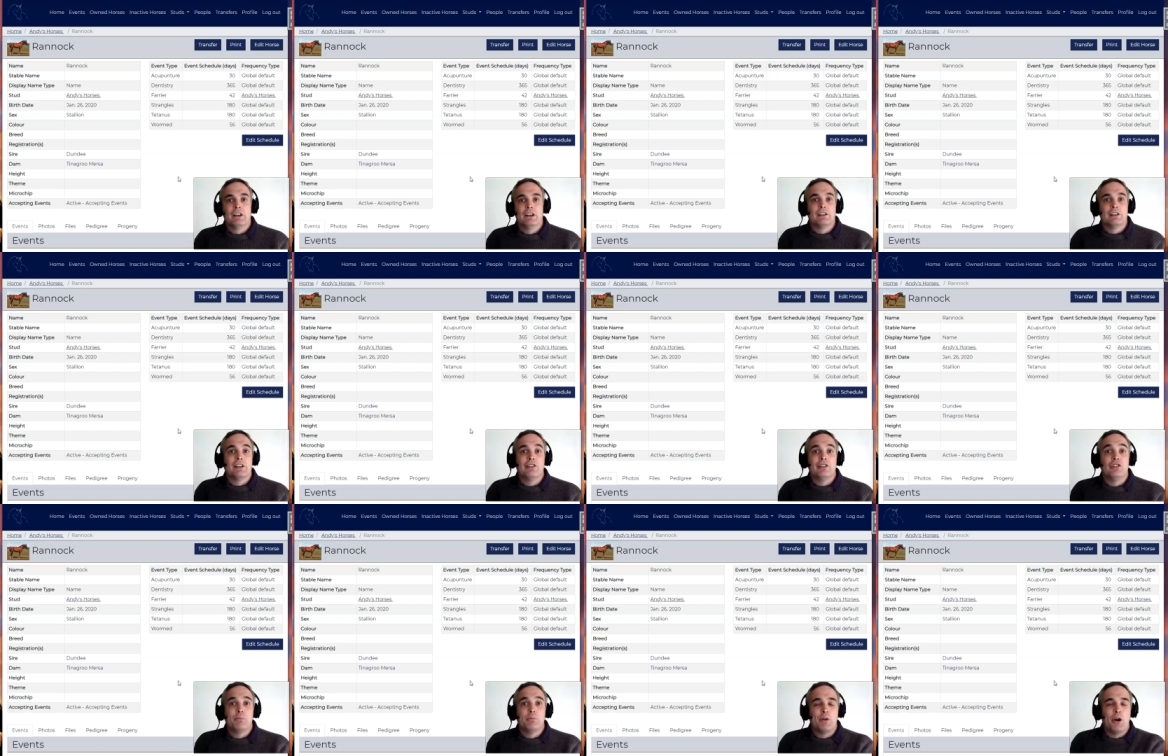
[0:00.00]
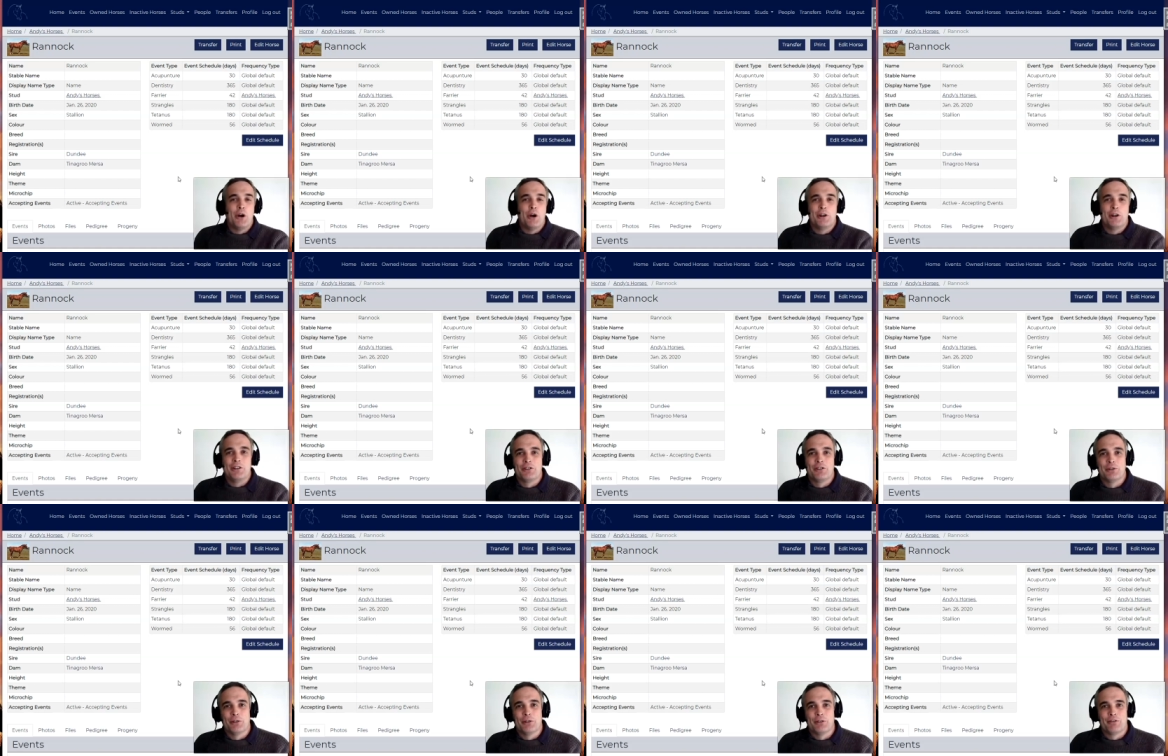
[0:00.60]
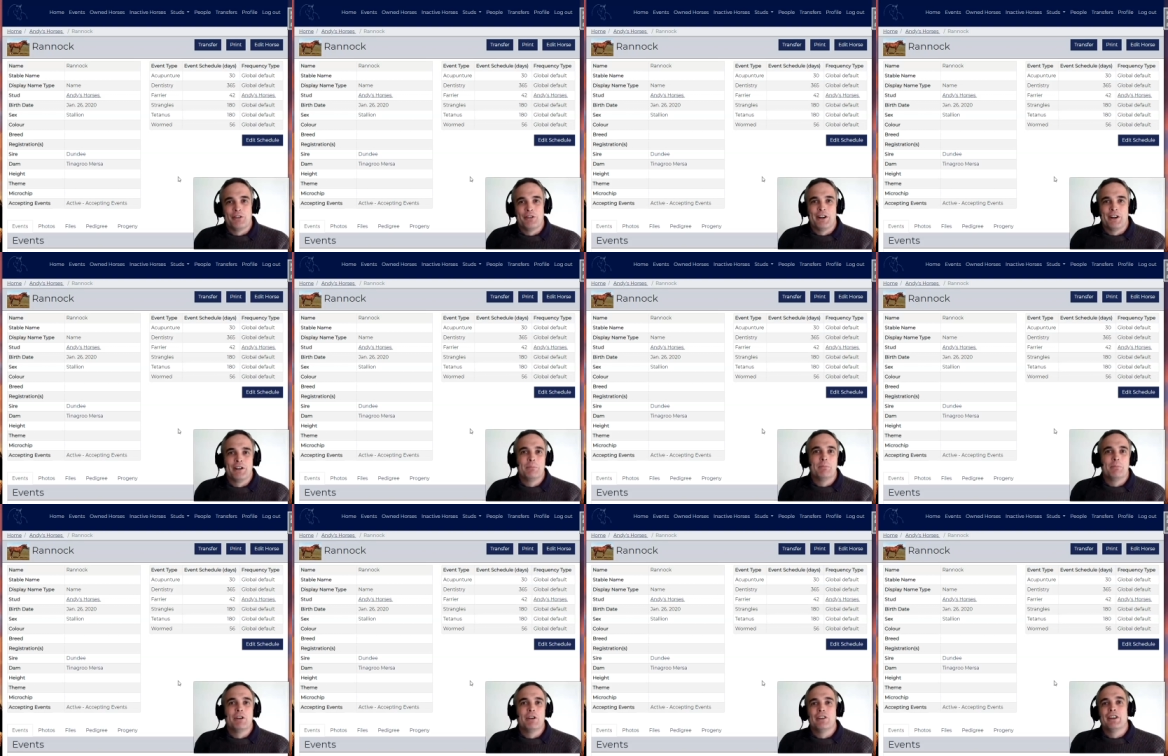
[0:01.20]
lend your pony to a
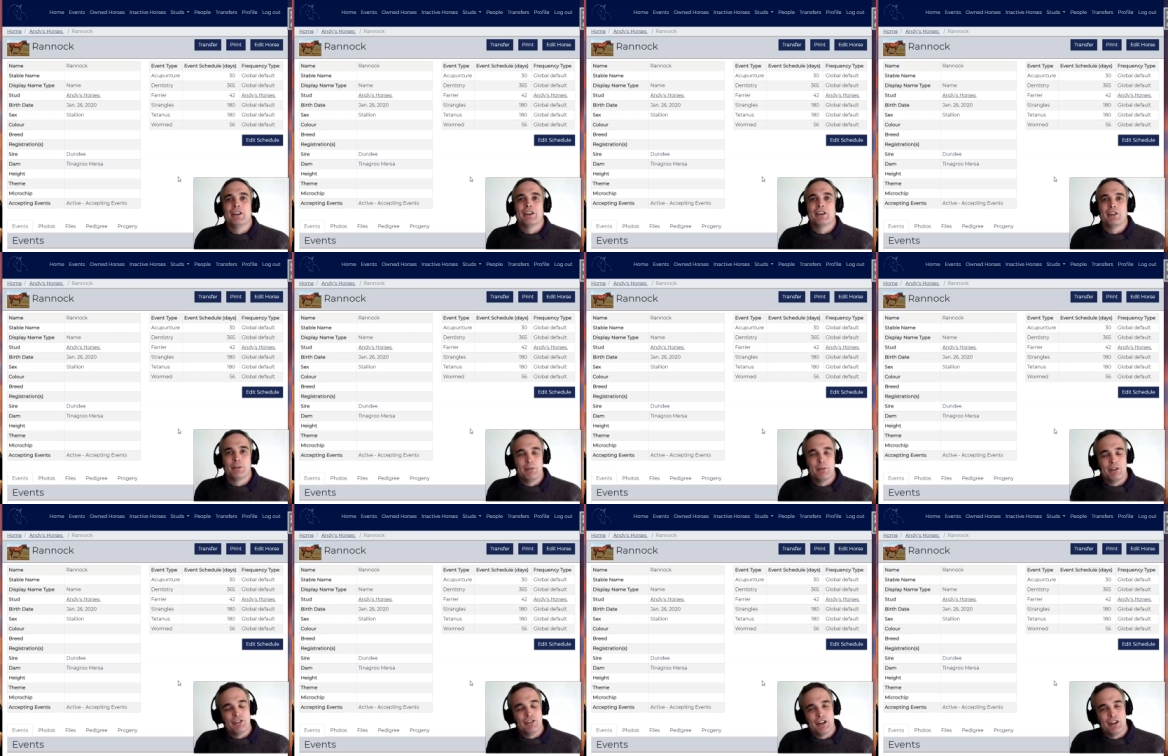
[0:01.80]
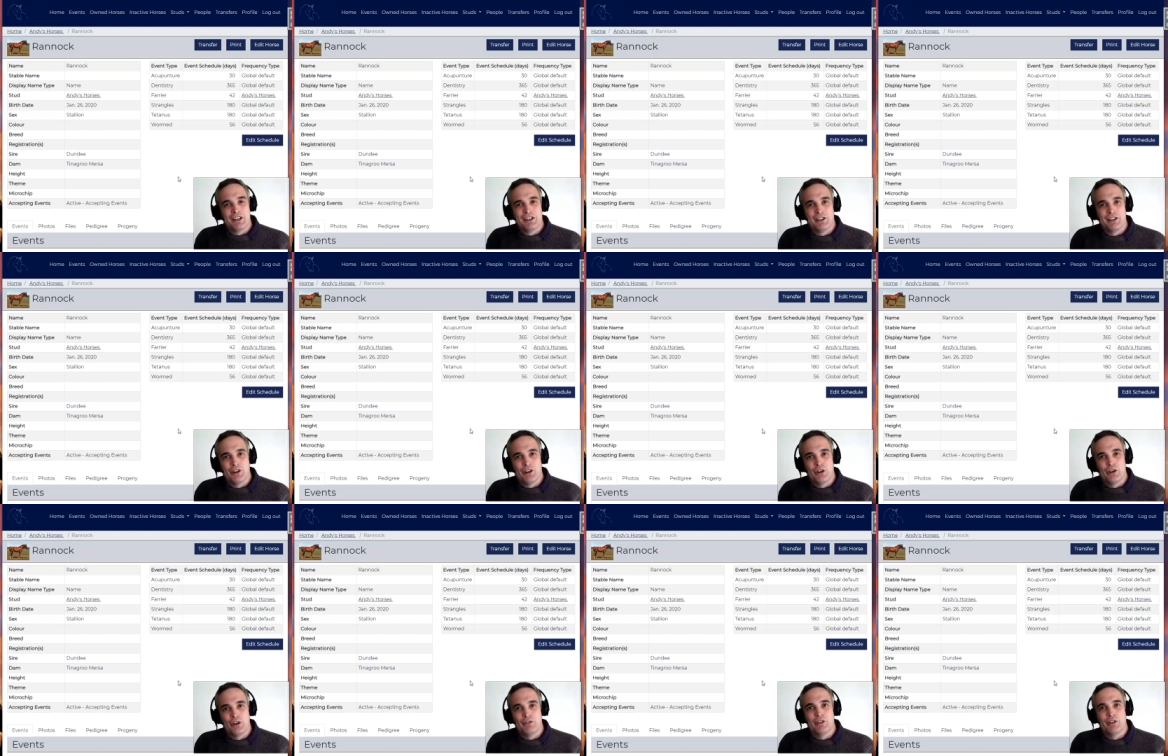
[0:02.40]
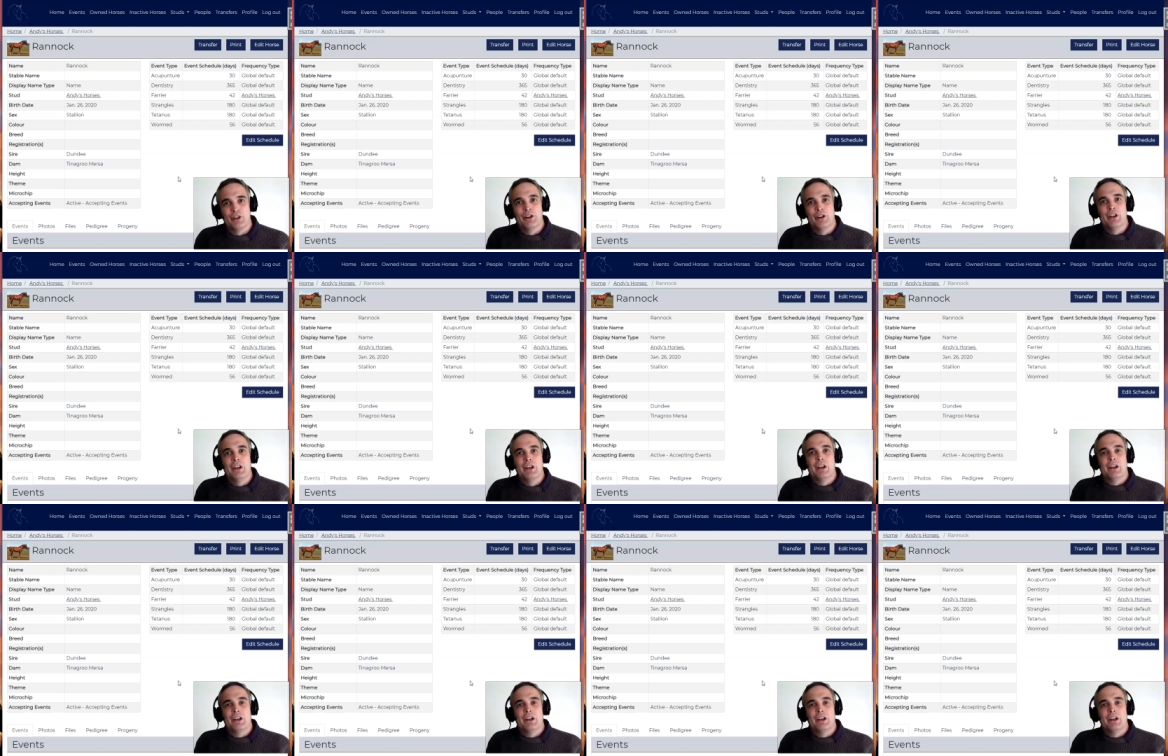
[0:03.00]
friend, but they're going to be taking over